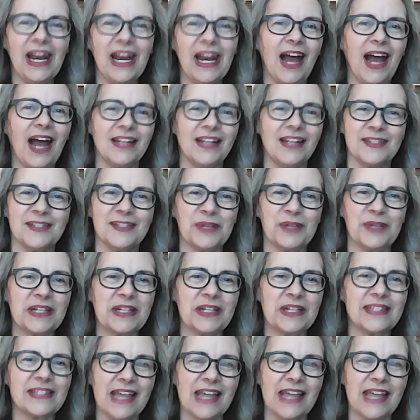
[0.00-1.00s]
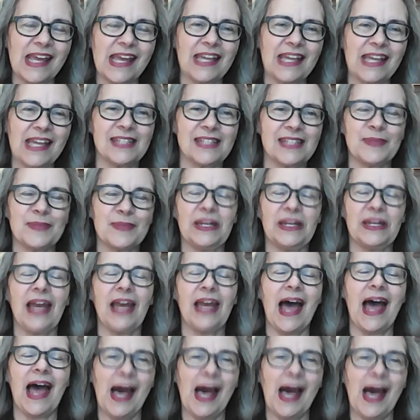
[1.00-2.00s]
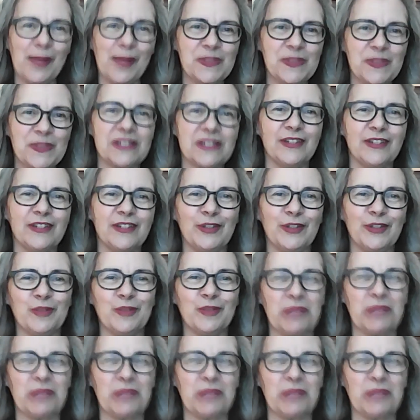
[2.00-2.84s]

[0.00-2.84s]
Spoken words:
I just want to say it's been an absolute